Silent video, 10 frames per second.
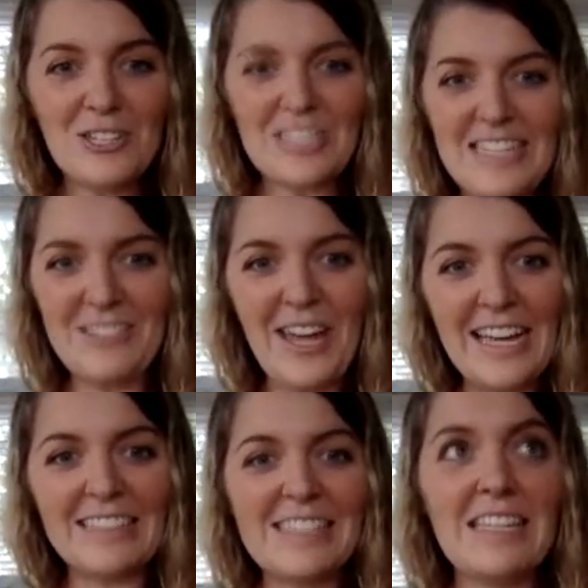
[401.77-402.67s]
You
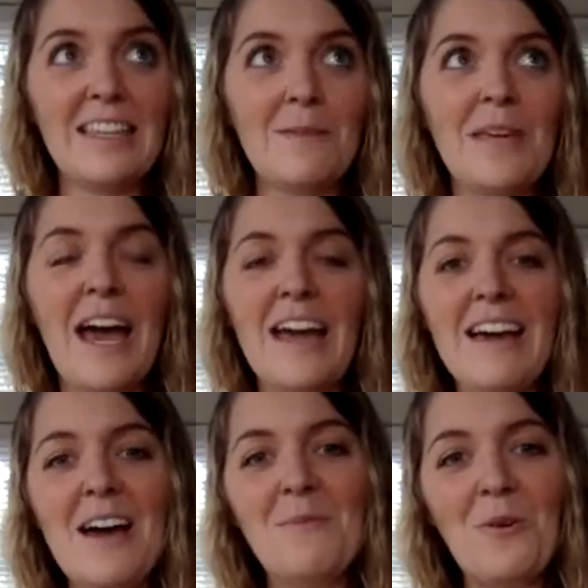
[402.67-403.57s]
can't see them yet,
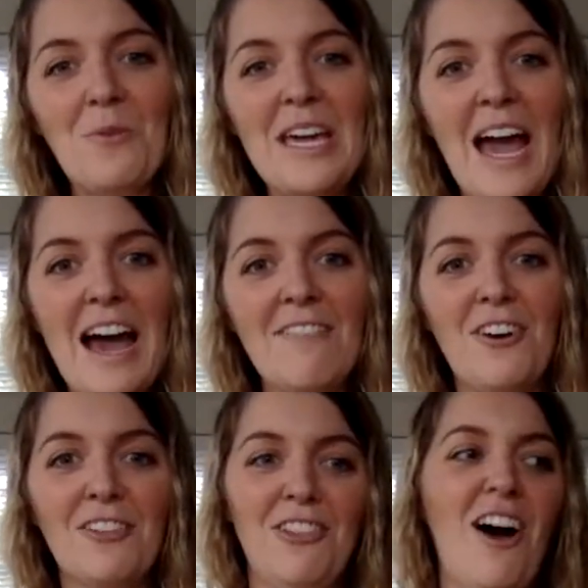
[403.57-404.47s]
but we have
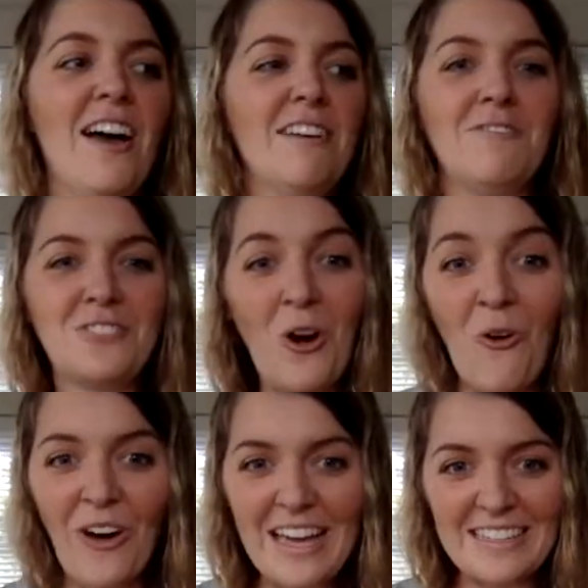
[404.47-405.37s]
a lot of
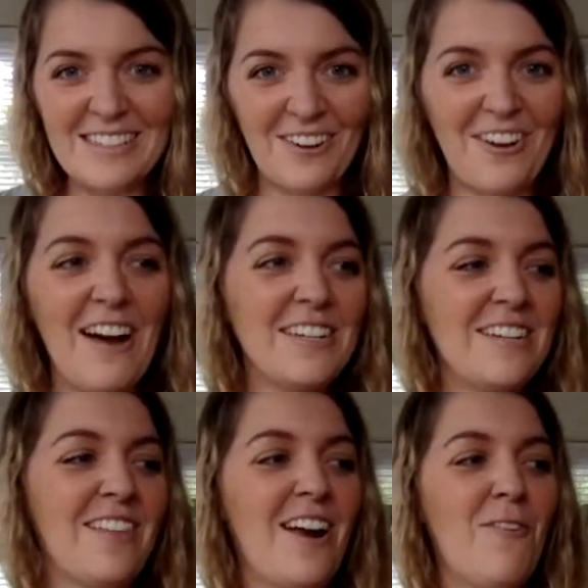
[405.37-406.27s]
toys around
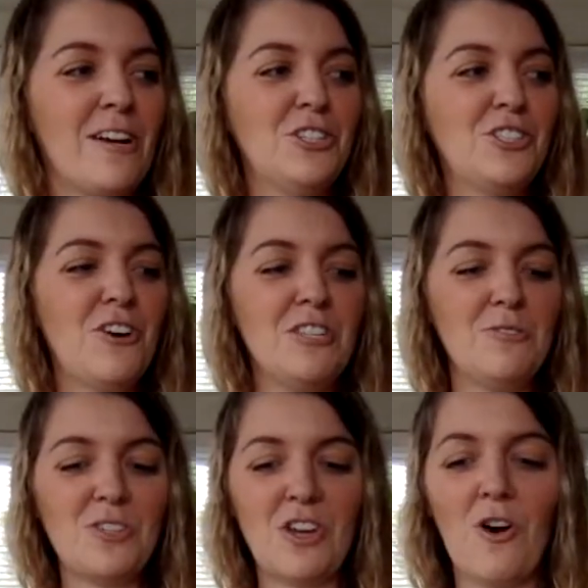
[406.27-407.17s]
here that I want to show you.
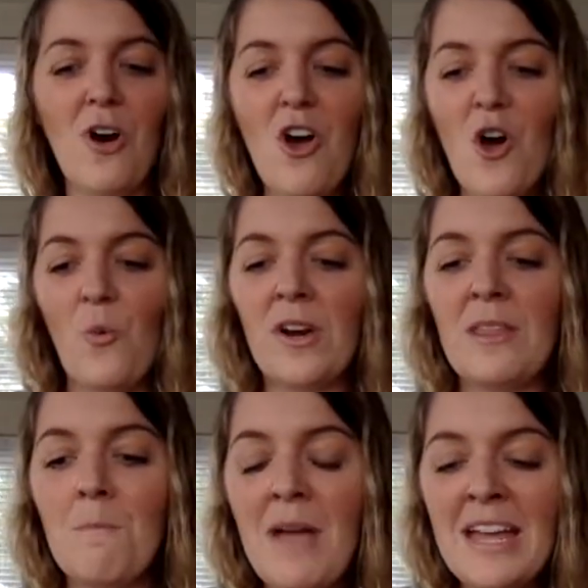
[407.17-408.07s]
So one of
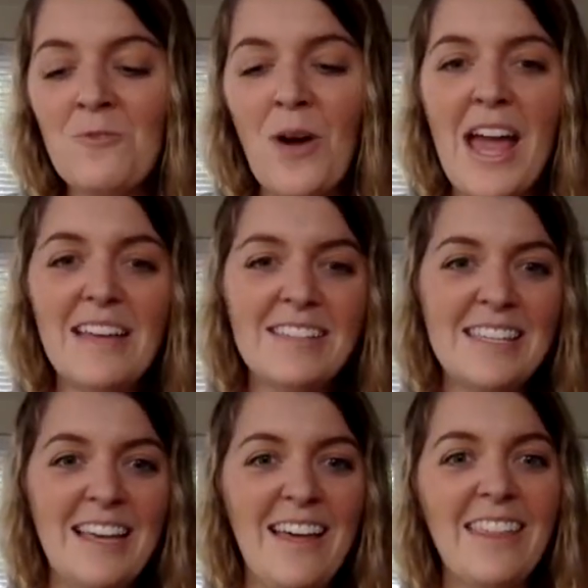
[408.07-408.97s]
the main
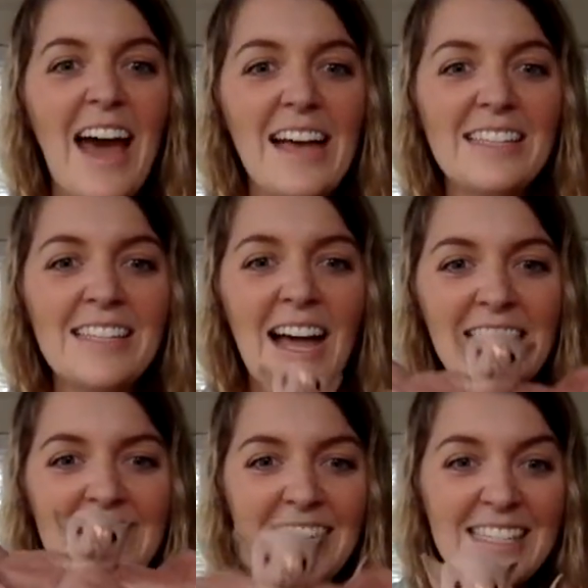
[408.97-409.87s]
ways that
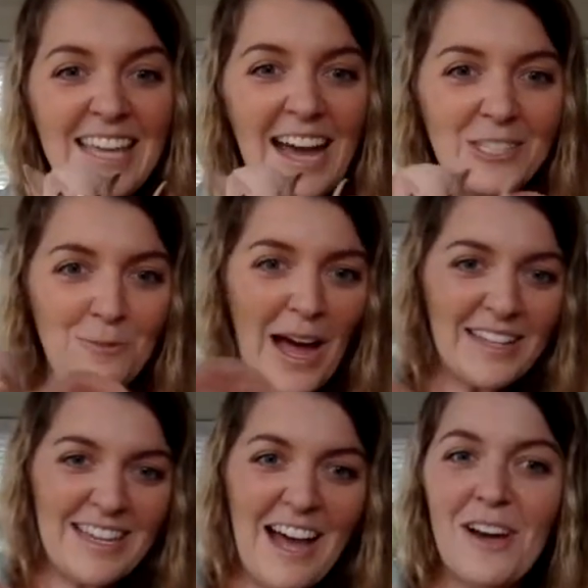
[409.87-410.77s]
scientists catch
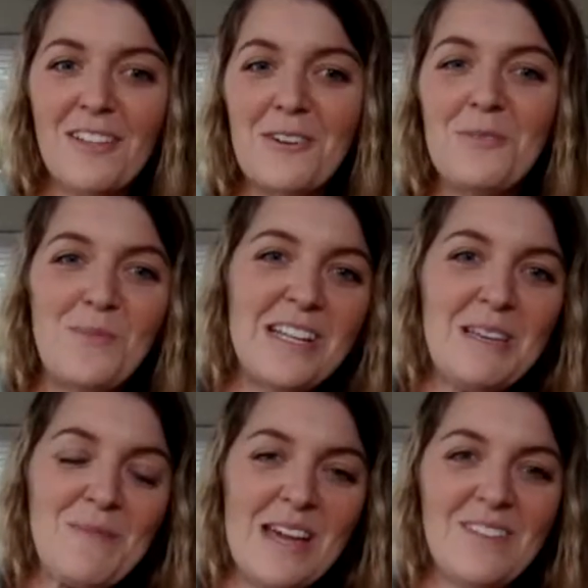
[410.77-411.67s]
bats, I have my little
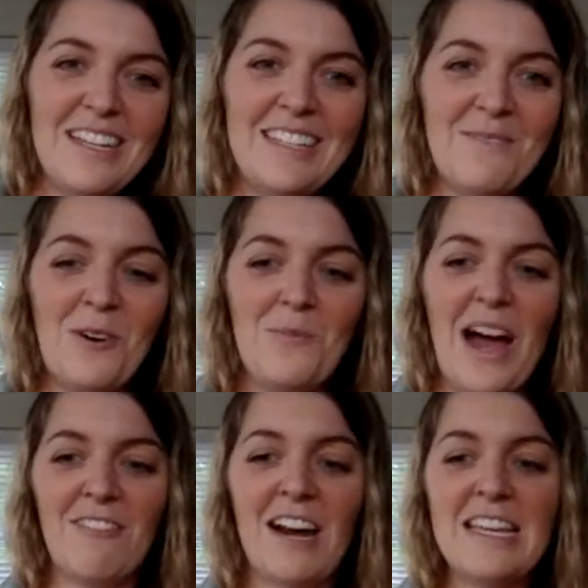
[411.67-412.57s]
Beanie Baby demo
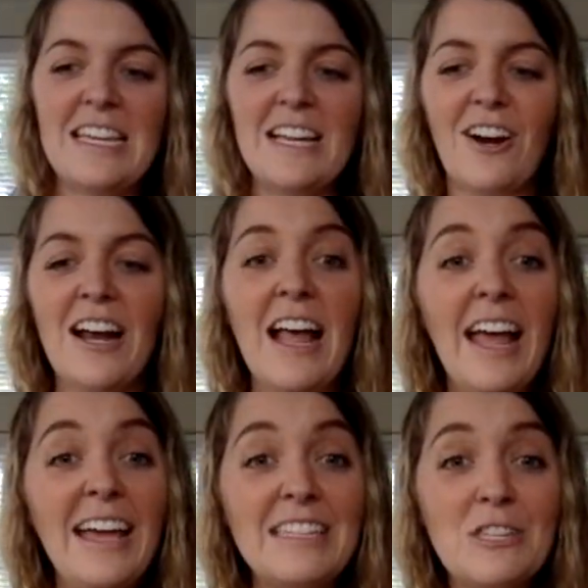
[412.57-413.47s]
bat right here,
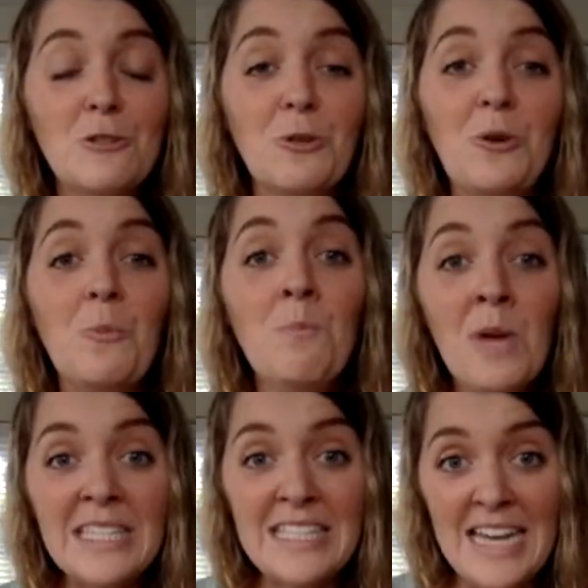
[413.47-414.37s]
is through
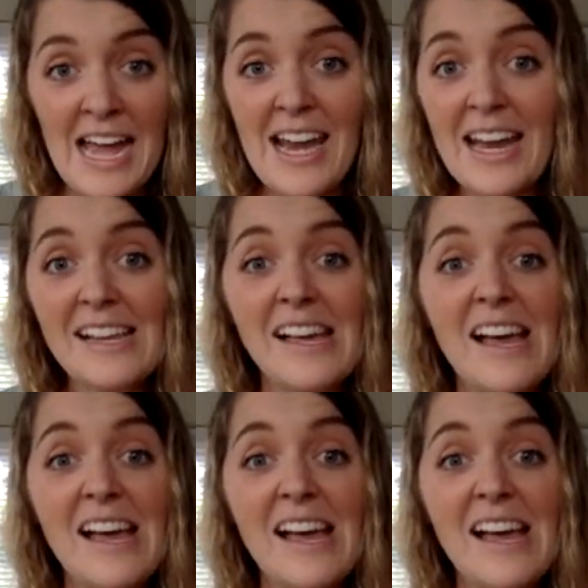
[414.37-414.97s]
mist netting.